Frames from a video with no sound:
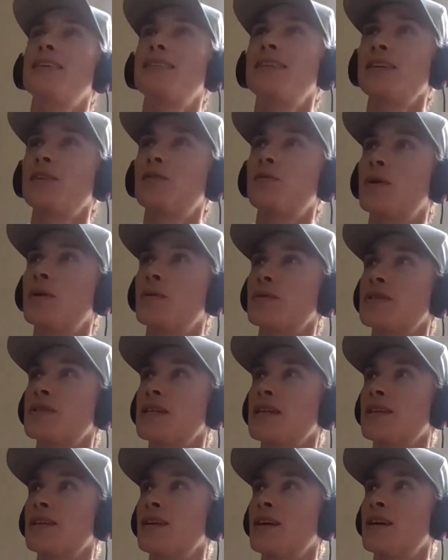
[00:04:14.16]
think,
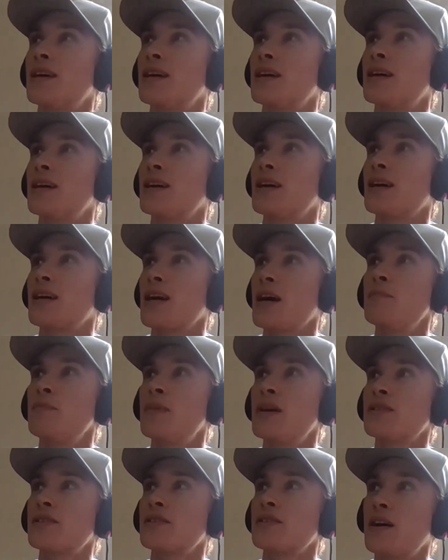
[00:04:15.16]
a couple
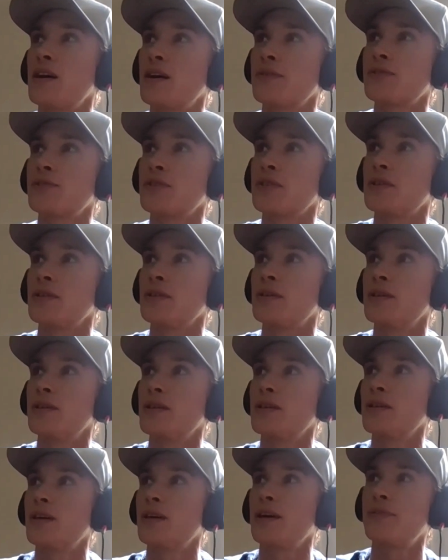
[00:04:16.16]
months after
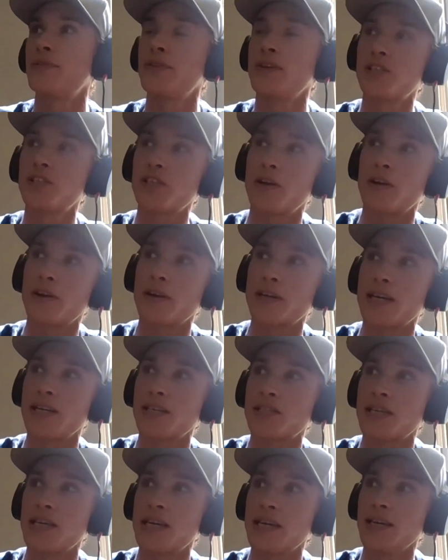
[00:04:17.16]
I finished
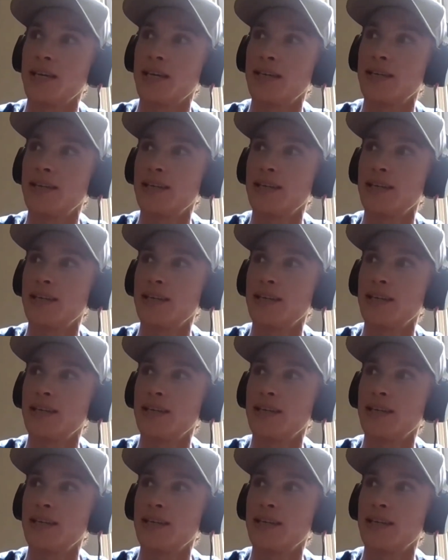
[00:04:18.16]
RKC.